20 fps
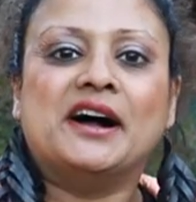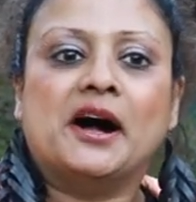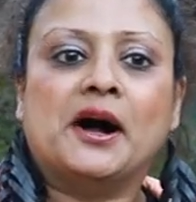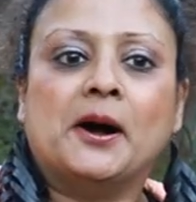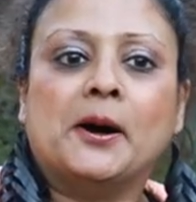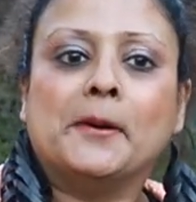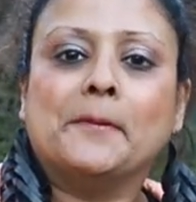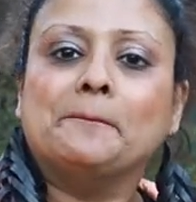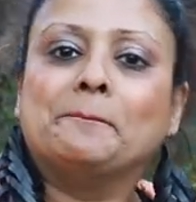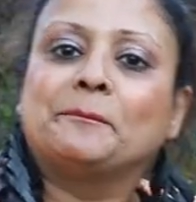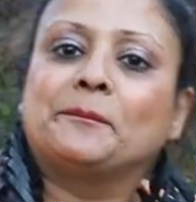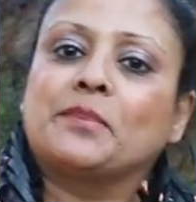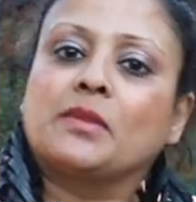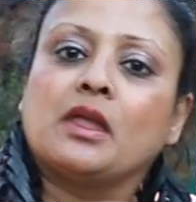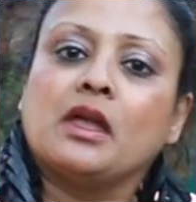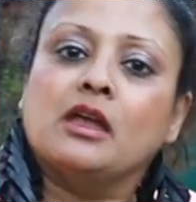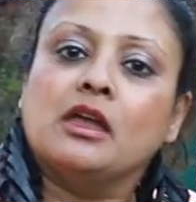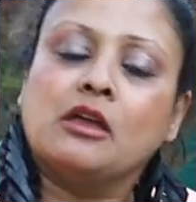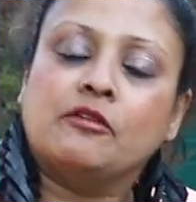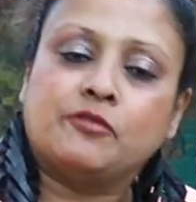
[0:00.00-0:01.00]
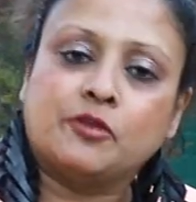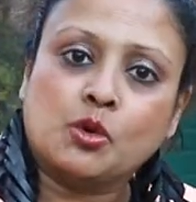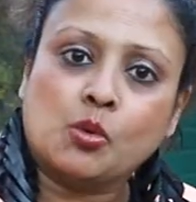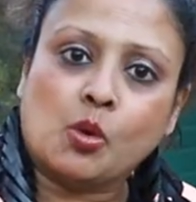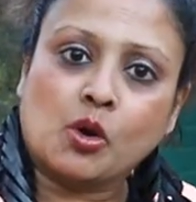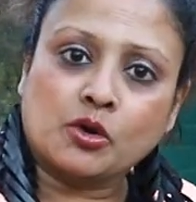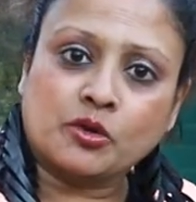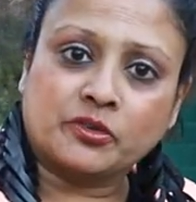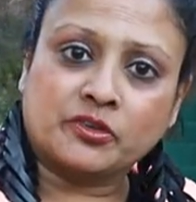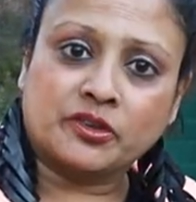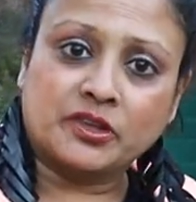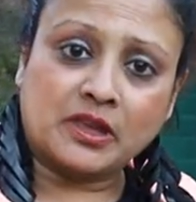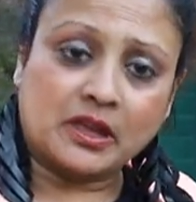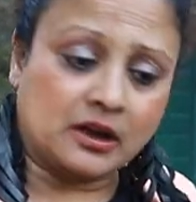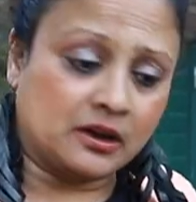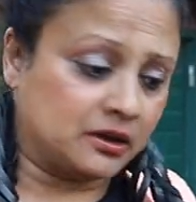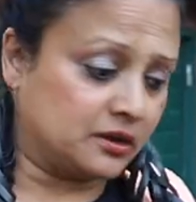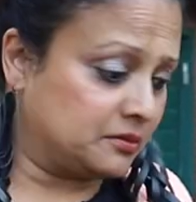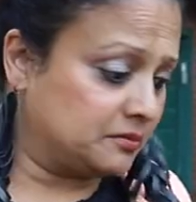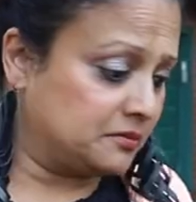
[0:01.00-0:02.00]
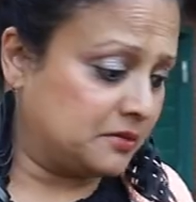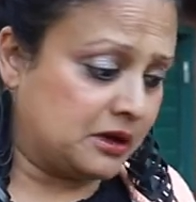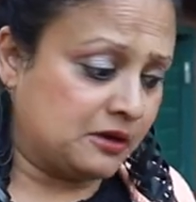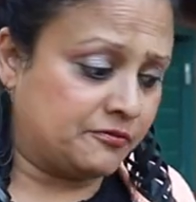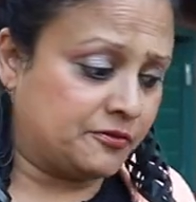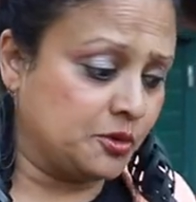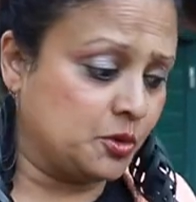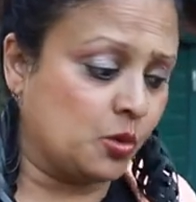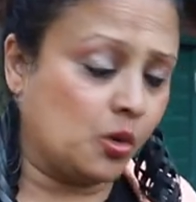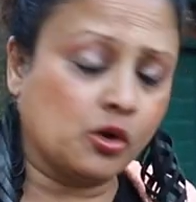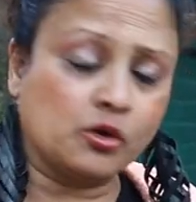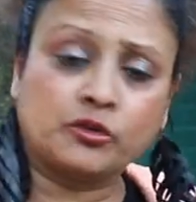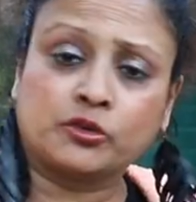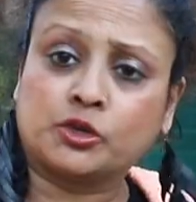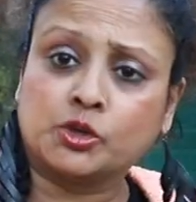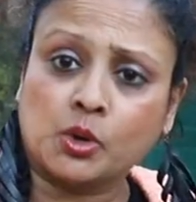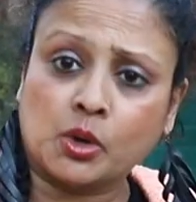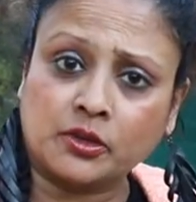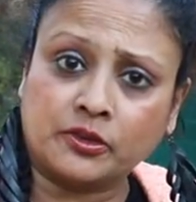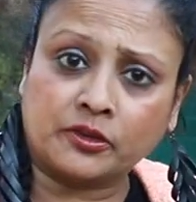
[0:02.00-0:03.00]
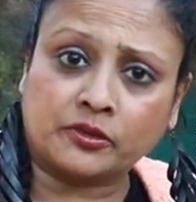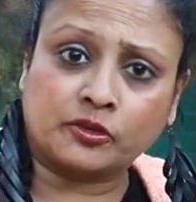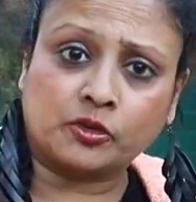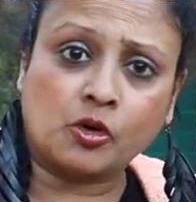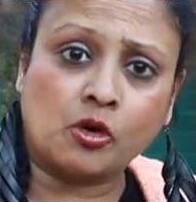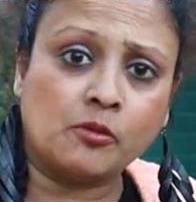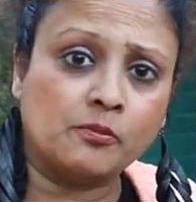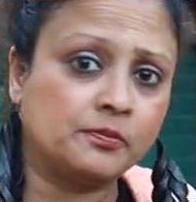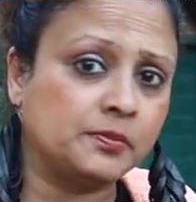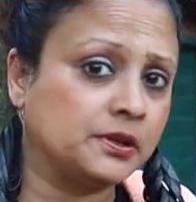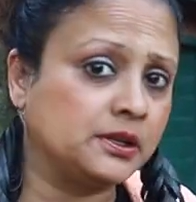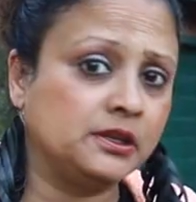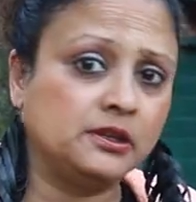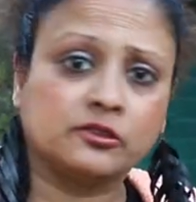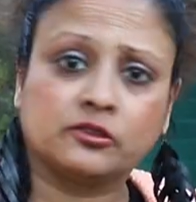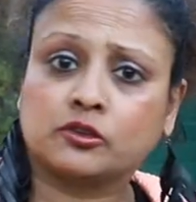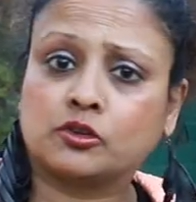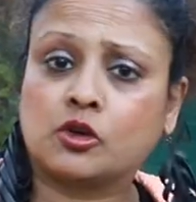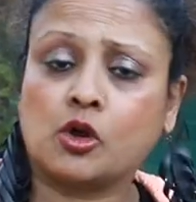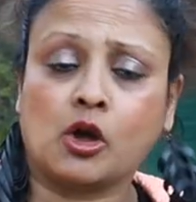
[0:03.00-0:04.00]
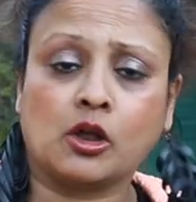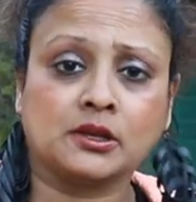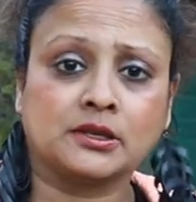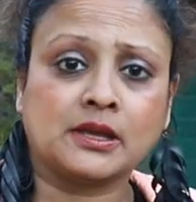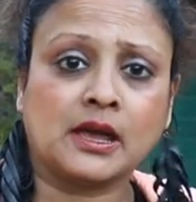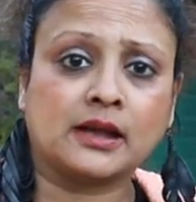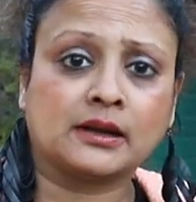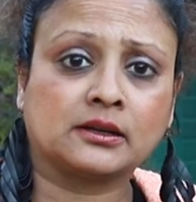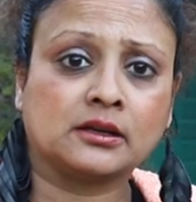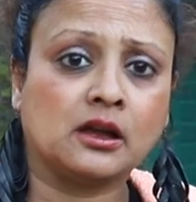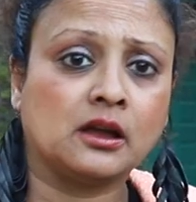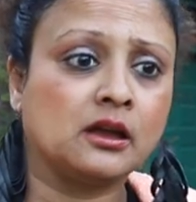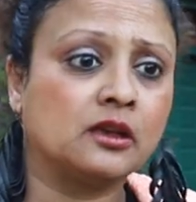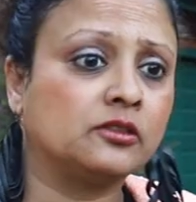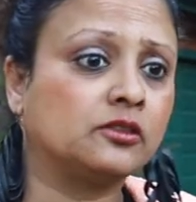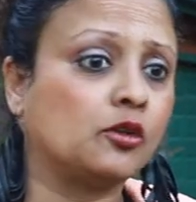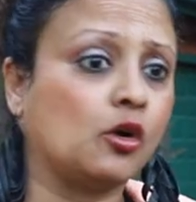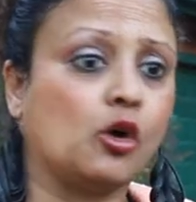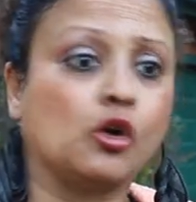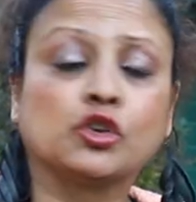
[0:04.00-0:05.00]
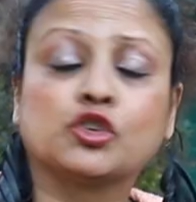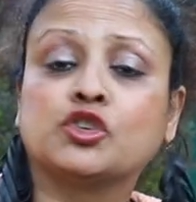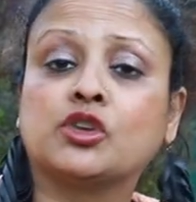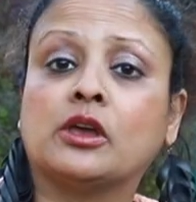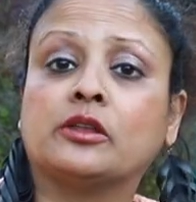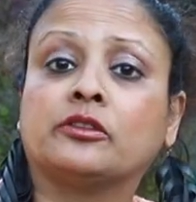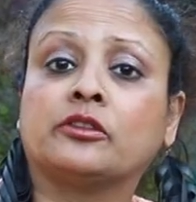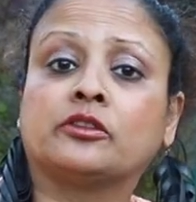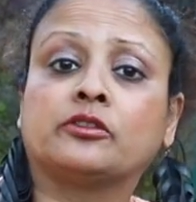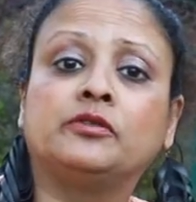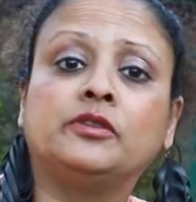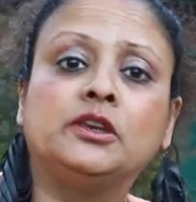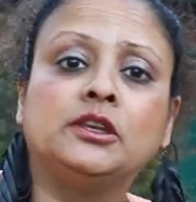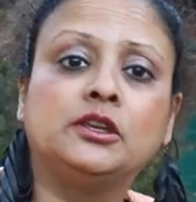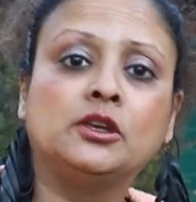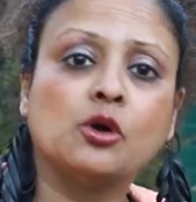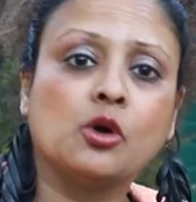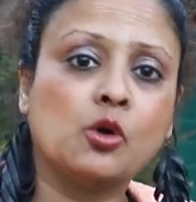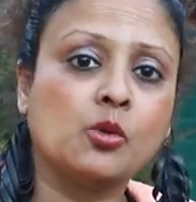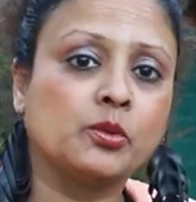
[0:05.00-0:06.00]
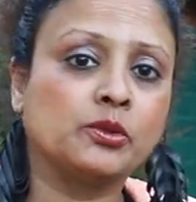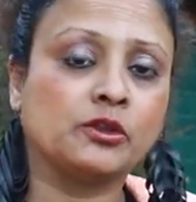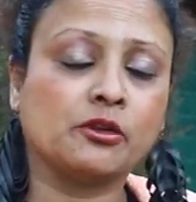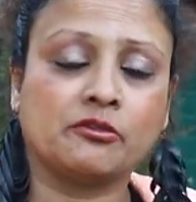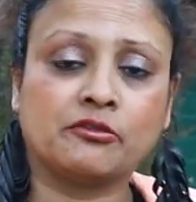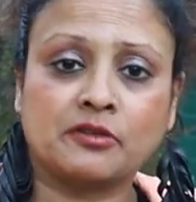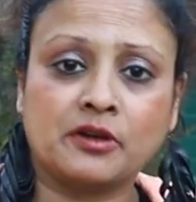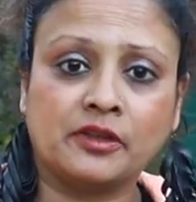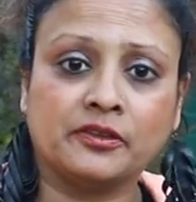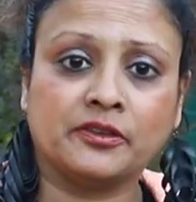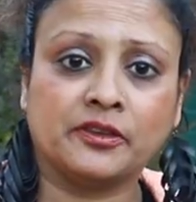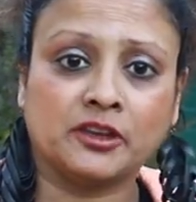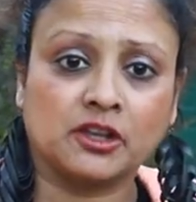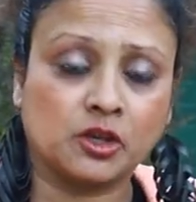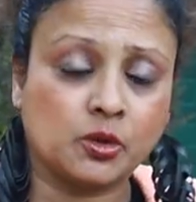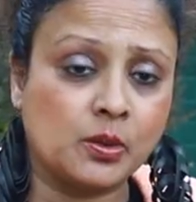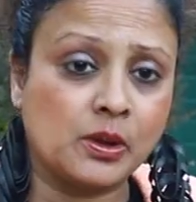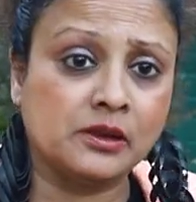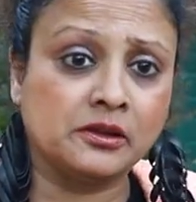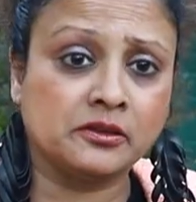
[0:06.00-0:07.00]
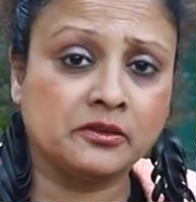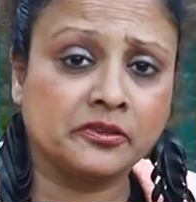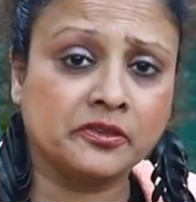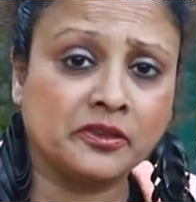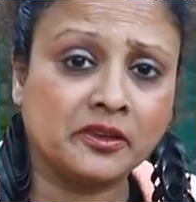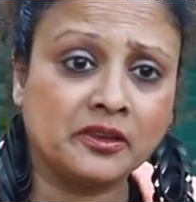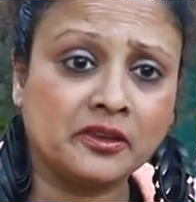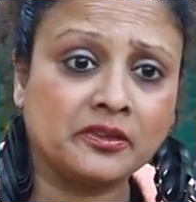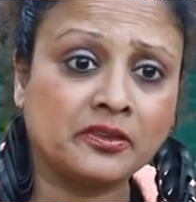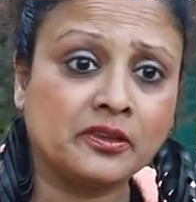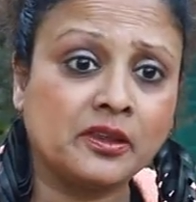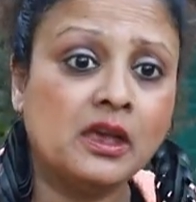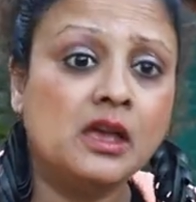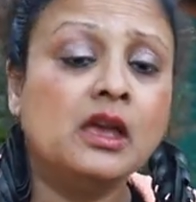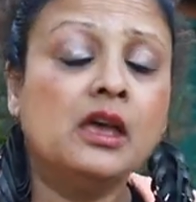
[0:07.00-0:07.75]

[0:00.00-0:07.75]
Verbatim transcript: Uh, if you want to see, uh, if you want to tour this home, please contact us or share this video with your friends and acquaintances.